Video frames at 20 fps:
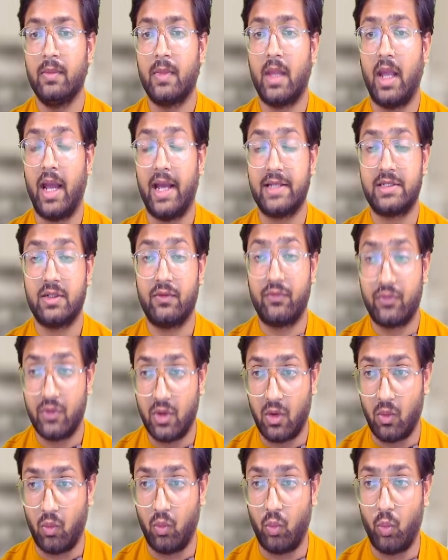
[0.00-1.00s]
As of
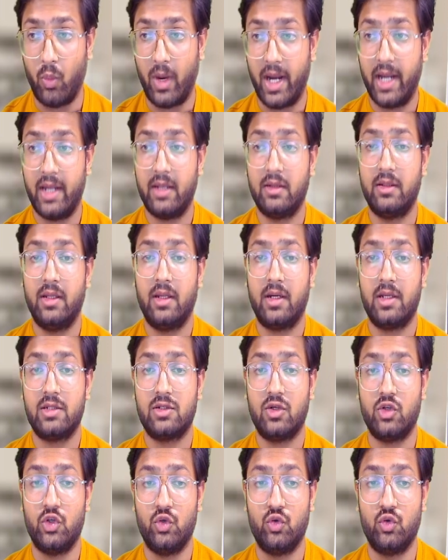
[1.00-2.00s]
now, why there is a
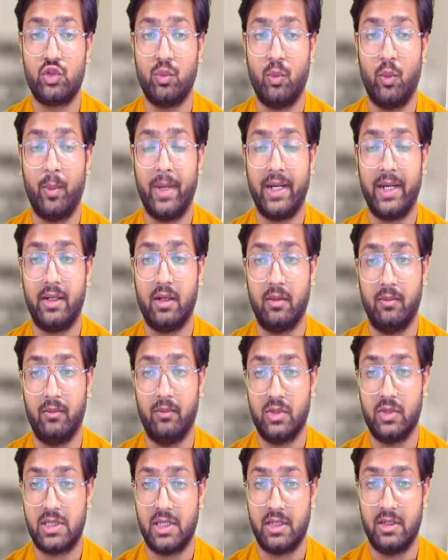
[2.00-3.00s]
huge momentum?
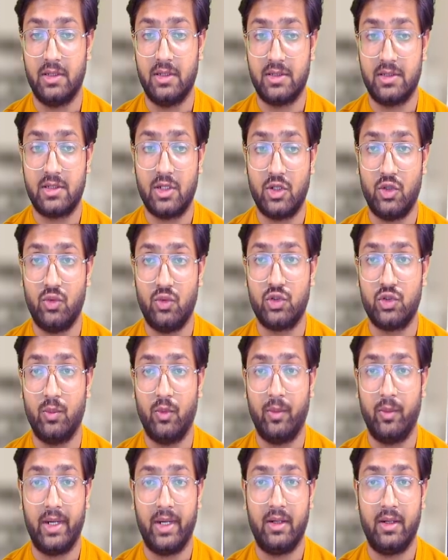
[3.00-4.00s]
See, this is a huge
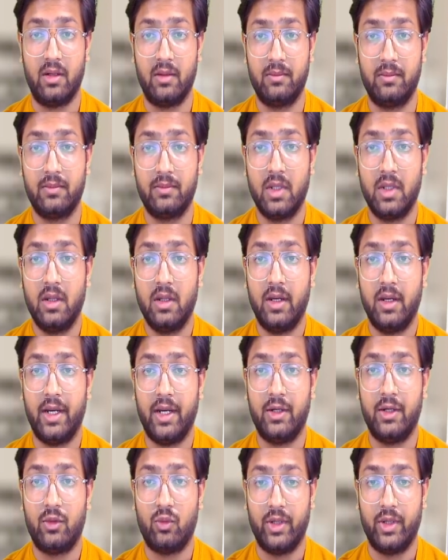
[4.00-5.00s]
momentum
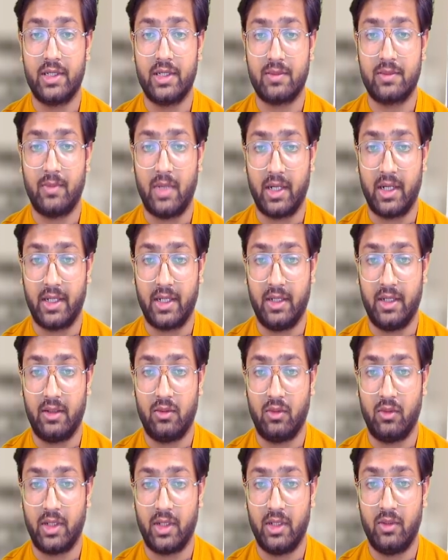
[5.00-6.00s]
in today's market.
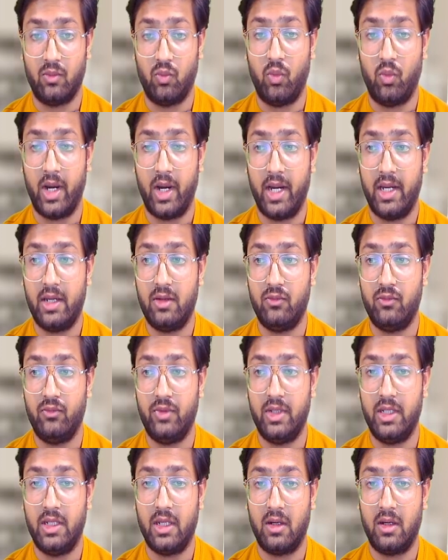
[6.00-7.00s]
Okay, why
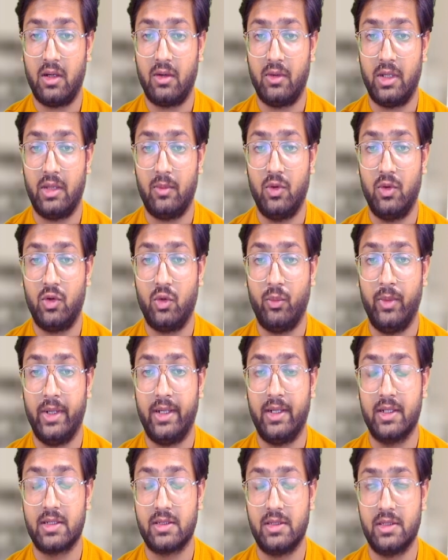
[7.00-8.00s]
we are able to
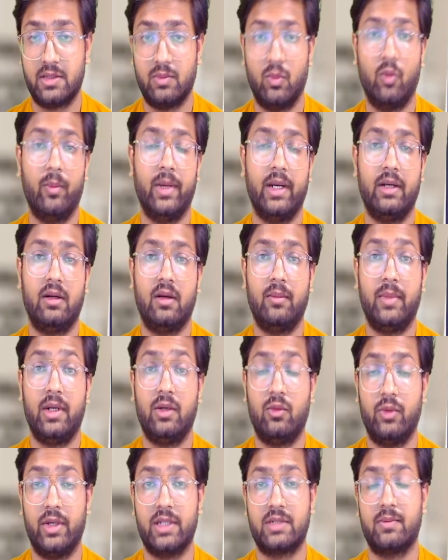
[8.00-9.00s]
witness this momentum in
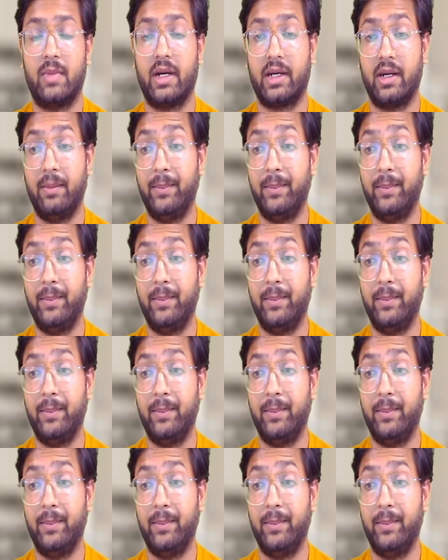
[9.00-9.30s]
today's market?